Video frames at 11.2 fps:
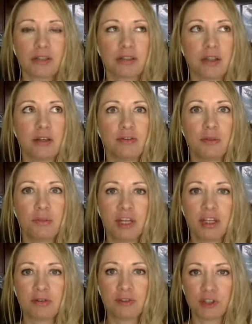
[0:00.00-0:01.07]
say if you
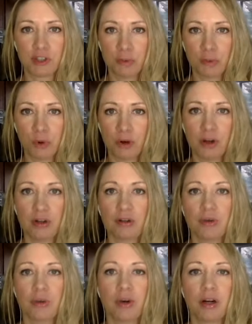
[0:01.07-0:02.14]
make a vision board
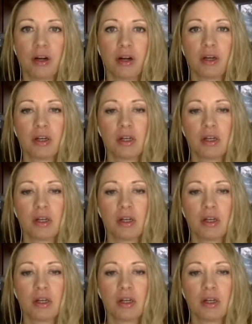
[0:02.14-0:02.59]
or